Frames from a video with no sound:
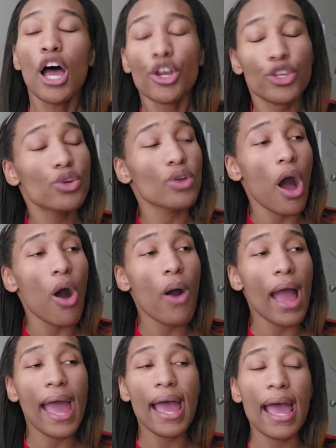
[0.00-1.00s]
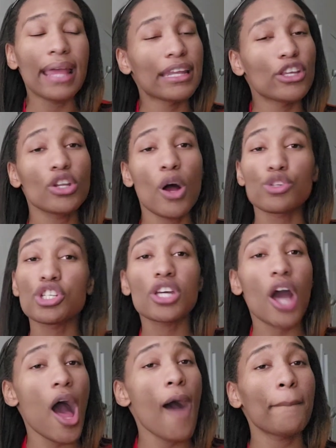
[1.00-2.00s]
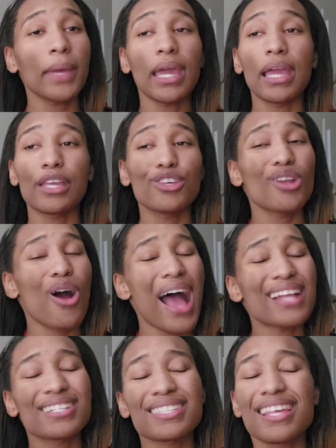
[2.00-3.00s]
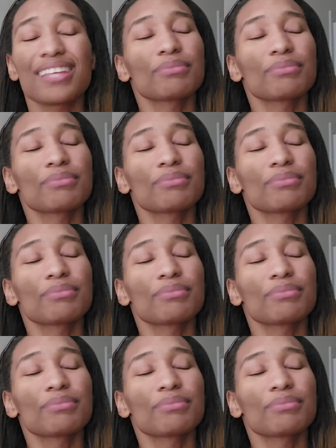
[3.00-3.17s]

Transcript: you know, and, and you know, she called me, and, you know, I just,